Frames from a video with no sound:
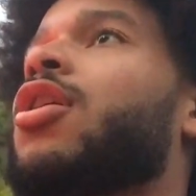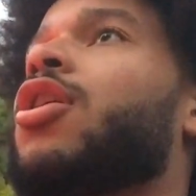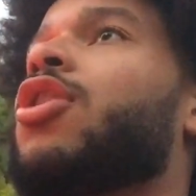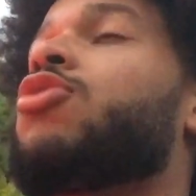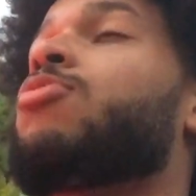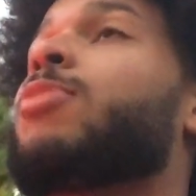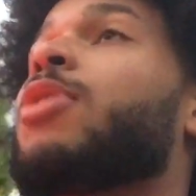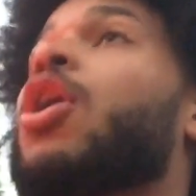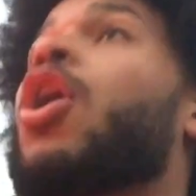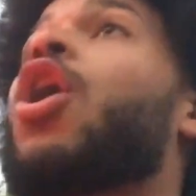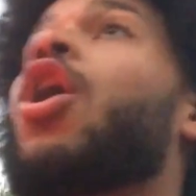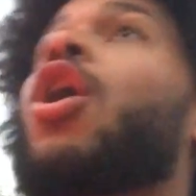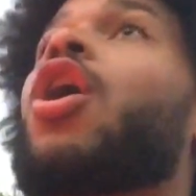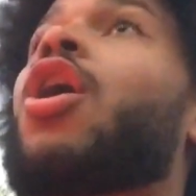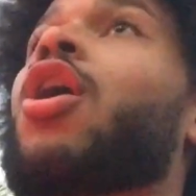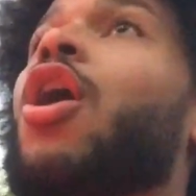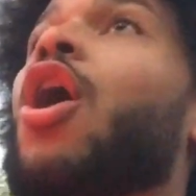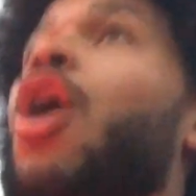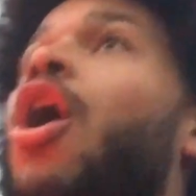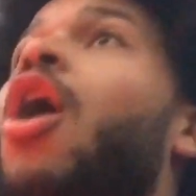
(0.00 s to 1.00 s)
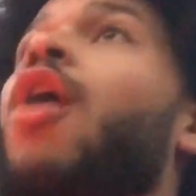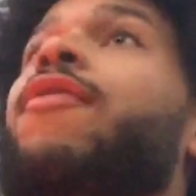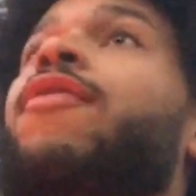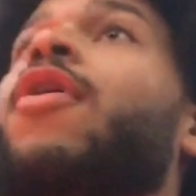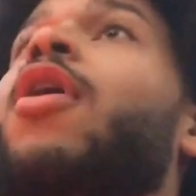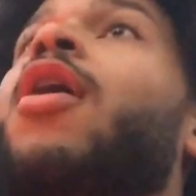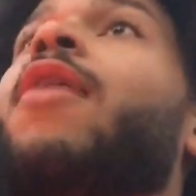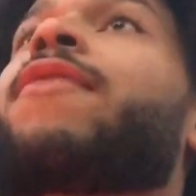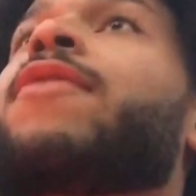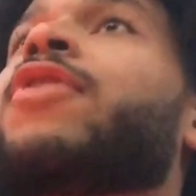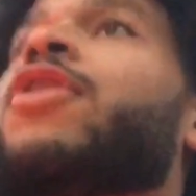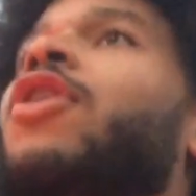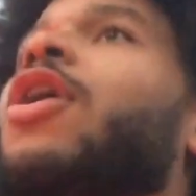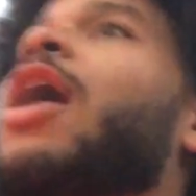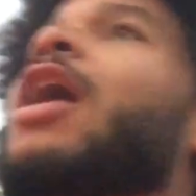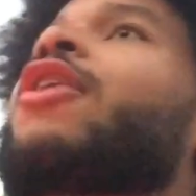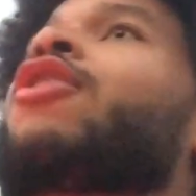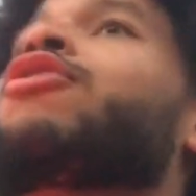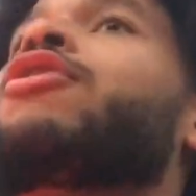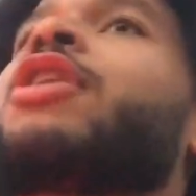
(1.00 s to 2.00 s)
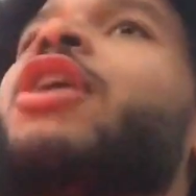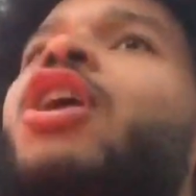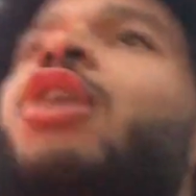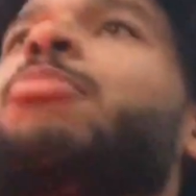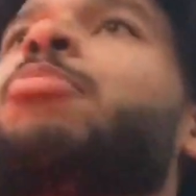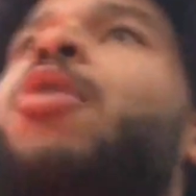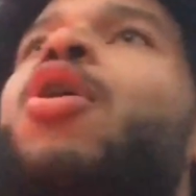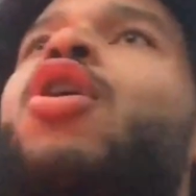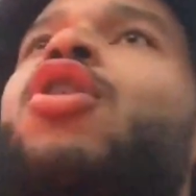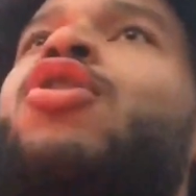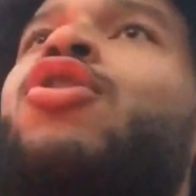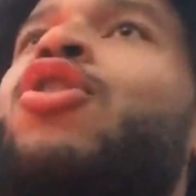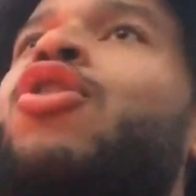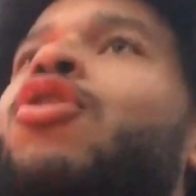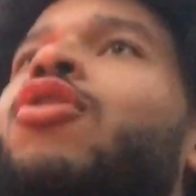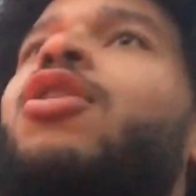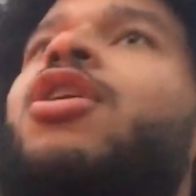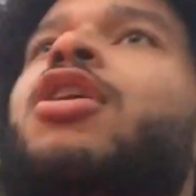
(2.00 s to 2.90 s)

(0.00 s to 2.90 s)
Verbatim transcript: You mean off, off? No, I know Derek Pardon though.